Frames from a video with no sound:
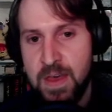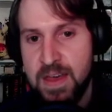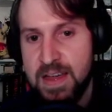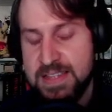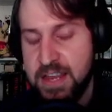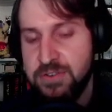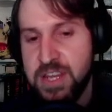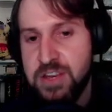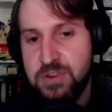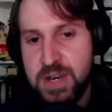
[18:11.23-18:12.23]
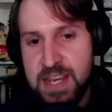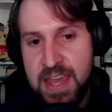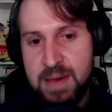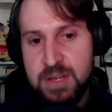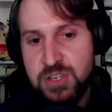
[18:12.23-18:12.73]
Because they don't need to do any
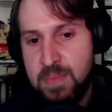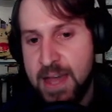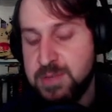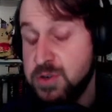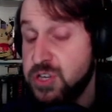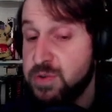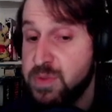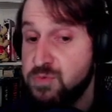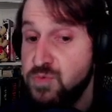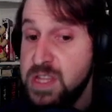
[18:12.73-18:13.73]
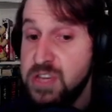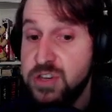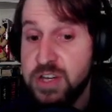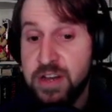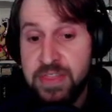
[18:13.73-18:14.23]
damage, so Max Potion here would be really
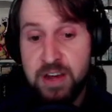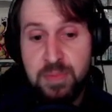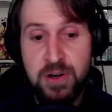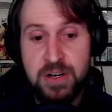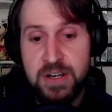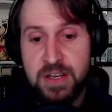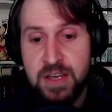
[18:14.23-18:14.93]
good on their part.